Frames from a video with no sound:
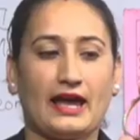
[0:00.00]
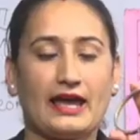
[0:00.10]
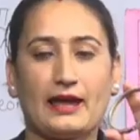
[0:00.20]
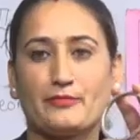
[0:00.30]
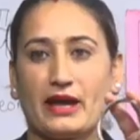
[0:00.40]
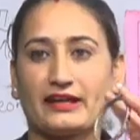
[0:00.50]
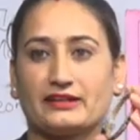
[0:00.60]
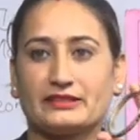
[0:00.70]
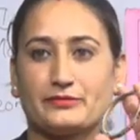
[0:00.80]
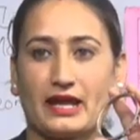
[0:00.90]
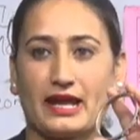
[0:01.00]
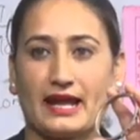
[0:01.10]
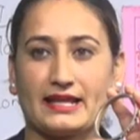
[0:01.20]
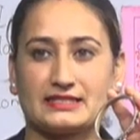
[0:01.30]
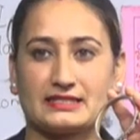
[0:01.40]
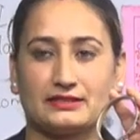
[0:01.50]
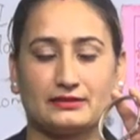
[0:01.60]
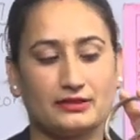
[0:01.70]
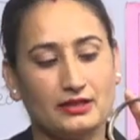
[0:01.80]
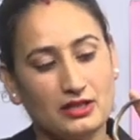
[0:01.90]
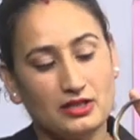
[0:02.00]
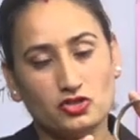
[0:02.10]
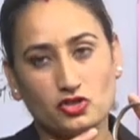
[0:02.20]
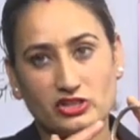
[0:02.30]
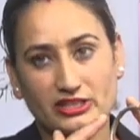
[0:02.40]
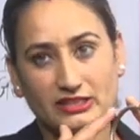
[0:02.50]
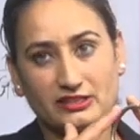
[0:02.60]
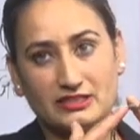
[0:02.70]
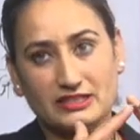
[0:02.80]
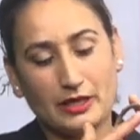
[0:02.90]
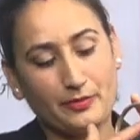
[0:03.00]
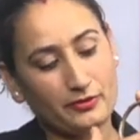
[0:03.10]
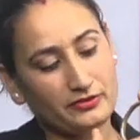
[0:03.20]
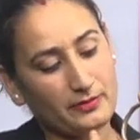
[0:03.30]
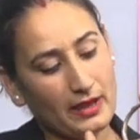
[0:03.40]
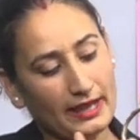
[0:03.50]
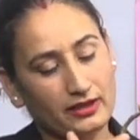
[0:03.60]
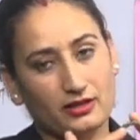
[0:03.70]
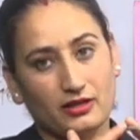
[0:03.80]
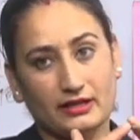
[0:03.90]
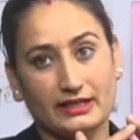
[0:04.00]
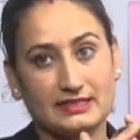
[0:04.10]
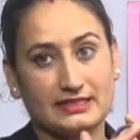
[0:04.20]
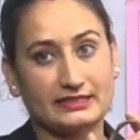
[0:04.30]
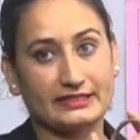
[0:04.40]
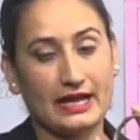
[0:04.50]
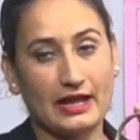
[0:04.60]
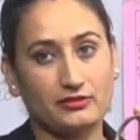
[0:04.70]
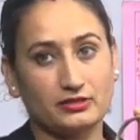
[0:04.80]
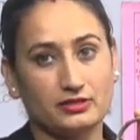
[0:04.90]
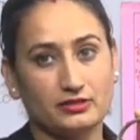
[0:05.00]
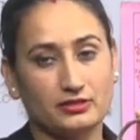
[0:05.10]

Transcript: I have bangle in my hands. So see the shape of the bangle. Is it round?